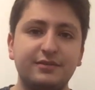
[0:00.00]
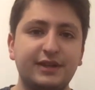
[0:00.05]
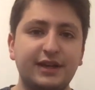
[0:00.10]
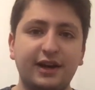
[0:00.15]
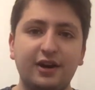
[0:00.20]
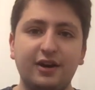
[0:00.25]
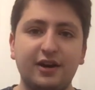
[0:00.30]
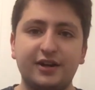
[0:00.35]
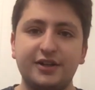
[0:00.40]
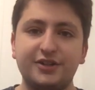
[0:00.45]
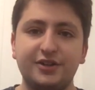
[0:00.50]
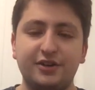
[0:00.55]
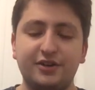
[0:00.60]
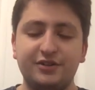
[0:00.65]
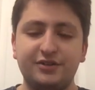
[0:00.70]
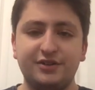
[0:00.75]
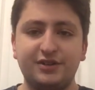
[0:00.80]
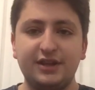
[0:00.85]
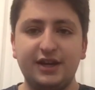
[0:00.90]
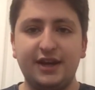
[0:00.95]

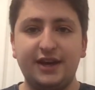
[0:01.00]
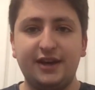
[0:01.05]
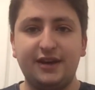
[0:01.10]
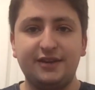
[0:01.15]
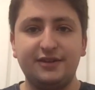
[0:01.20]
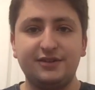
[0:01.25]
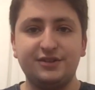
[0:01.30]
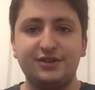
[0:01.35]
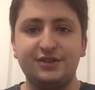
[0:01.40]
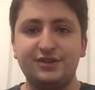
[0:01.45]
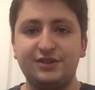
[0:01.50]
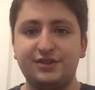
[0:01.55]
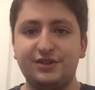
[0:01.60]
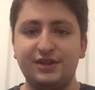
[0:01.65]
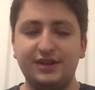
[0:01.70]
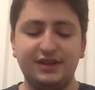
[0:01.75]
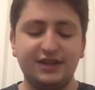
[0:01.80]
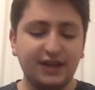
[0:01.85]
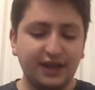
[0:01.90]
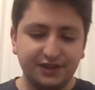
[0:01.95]
characters, and
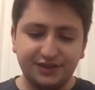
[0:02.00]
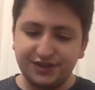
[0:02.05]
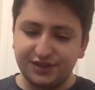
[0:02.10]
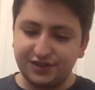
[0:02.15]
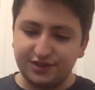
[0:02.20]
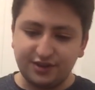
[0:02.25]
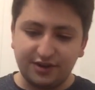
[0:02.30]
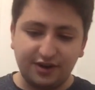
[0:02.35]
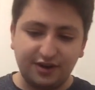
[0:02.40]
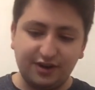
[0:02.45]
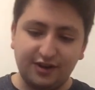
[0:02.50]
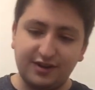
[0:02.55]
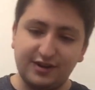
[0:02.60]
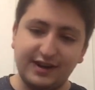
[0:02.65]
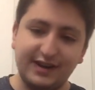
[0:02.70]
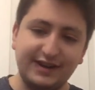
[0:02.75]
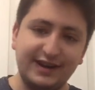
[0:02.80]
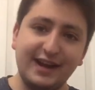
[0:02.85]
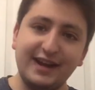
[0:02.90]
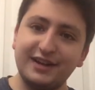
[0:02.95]
the Death Star,
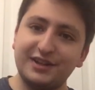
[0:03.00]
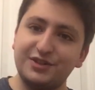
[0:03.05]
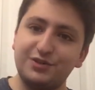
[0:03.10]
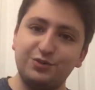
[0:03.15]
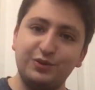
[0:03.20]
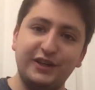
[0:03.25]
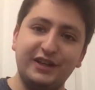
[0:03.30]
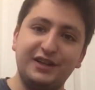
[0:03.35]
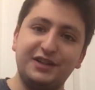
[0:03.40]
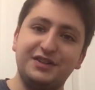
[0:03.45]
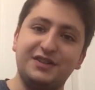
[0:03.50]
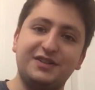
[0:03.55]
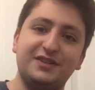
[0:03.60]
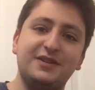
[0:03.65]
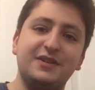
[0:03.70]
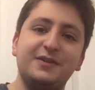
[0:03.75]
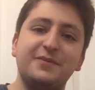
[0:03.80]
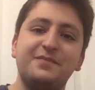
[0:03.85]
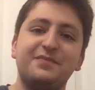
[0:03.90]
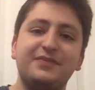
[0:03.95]
and X-Wings,
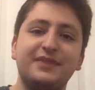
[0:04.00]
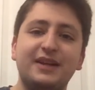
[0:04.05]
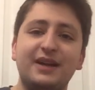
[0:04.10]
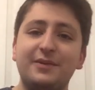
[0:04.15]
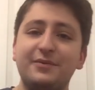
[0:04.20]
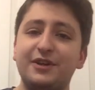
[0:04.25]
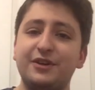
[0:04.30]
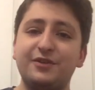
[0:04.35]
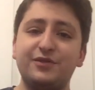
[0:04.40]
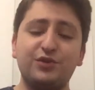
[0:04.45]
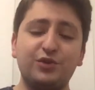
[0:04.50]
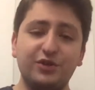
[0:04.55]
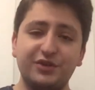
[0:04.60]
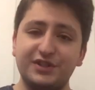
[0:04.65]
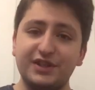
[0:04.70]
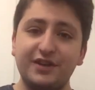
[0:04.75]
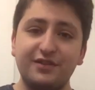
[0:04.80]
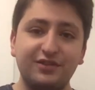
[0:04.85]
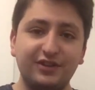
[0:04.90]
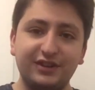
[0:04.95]
and I mean, of
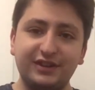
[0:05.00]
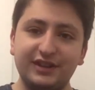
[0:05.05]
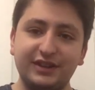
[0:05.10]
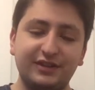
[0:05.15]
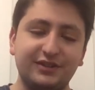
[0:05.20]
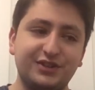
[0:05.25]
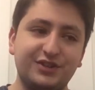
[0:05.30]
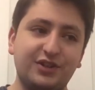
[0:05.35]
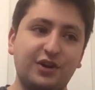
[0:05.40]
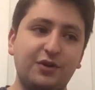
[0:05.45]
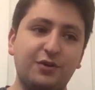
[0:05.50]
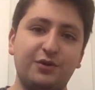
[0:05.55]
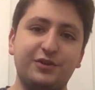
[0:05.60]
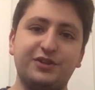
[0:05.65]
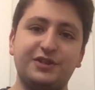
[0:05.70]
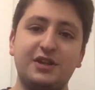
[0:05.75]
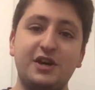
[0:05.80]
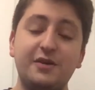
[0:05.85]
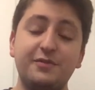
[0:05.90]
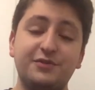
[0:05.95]
course, everything Star
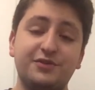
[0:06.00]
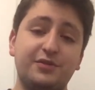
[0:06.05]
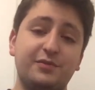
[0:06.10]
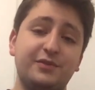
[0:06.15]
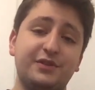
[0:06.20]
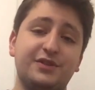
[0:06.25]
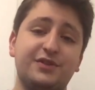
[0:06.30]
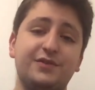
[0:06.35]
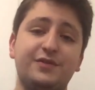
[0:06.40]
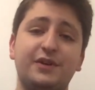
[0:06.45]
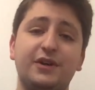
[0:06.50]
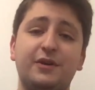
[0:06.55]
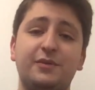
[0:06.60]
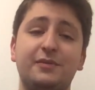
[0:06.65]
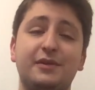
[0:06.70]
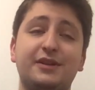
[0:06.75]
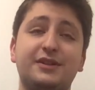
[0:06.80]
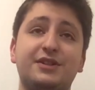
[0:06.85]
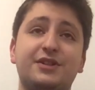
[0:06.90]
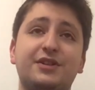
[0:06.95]
Wars comes from this
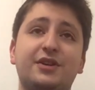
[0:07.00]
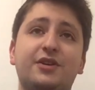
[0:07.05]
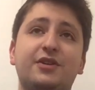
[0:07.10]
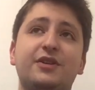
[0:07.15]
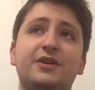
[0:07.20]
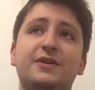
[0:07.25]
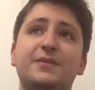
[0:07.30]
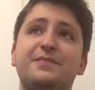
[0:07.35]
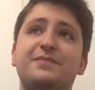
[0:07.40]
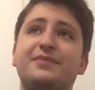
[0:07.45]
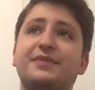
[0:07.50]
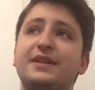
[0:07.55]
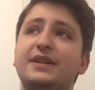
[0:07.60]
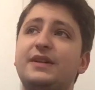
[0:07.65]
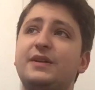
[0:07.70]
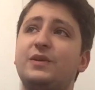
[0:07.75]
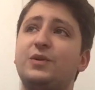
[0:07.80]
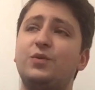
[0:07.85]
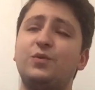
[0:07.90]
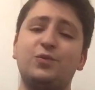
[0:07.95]
film, and so
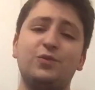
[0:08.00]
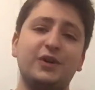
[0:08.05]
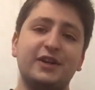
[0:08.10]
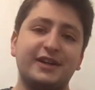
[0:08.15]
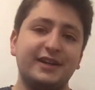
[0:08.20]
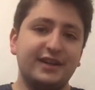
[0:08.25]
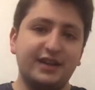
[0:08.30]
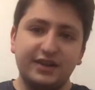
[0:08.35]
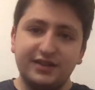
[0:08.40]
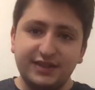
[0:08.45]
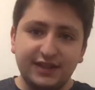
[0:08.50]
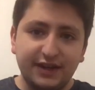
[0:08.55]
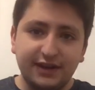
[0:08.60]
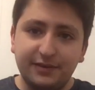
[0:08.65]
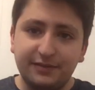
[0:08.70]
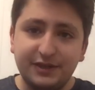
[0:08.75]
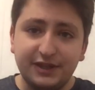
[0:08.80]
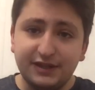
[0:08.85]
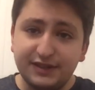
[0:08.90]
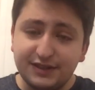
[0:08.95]
what can I say?
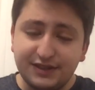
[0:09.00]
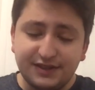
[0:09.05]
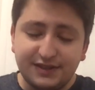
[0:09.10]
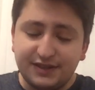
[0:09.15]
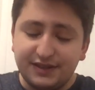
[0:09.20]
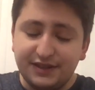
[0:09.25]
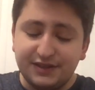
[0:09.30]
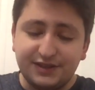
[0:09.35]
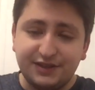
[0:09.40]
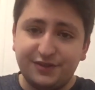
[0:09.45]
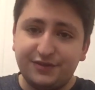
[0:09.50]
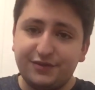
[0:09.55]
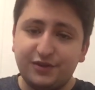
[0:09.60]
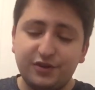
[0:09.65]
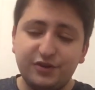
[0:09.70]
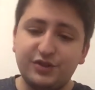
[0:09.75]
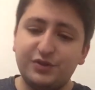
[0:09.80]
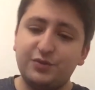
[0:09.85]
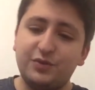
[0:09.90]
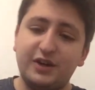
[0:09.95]
I mean, it's the
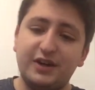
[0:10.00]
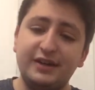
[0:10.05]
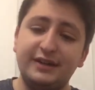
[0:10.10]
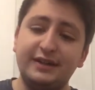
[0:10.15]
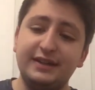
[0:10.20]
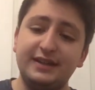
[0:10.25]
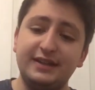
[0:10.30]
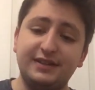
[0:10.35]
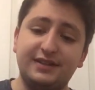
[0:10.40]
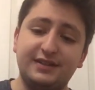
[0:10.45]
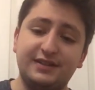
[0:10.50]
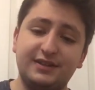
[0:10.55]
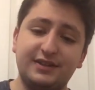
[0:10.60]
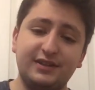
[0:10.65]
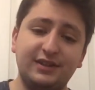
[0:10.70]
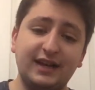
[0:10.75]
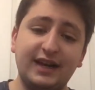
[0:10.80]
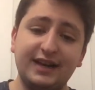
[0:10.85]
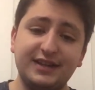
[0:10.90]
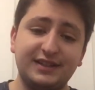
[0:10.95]
first one, it's
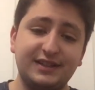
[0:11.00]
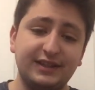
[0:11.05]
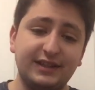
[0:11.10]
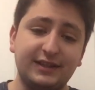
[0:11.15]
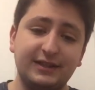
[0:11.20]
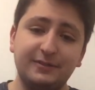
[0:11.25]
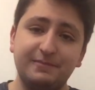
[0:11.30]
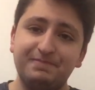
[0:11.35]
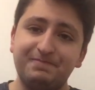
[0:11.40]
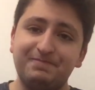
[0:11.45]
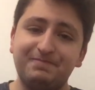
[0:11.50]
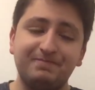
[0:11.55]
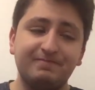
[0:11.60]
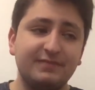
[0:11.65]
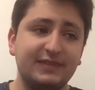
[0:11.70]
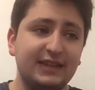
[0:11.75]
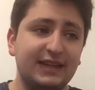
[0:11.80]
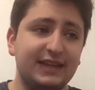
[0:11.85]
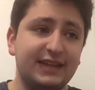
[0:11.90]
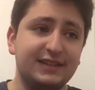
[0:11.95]
classic.
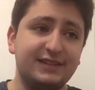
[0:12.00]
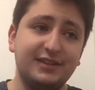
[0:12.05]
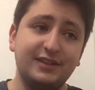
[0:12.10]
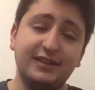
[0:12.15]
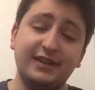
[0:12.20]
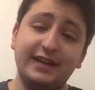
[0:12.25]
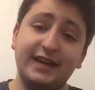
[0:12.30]
It's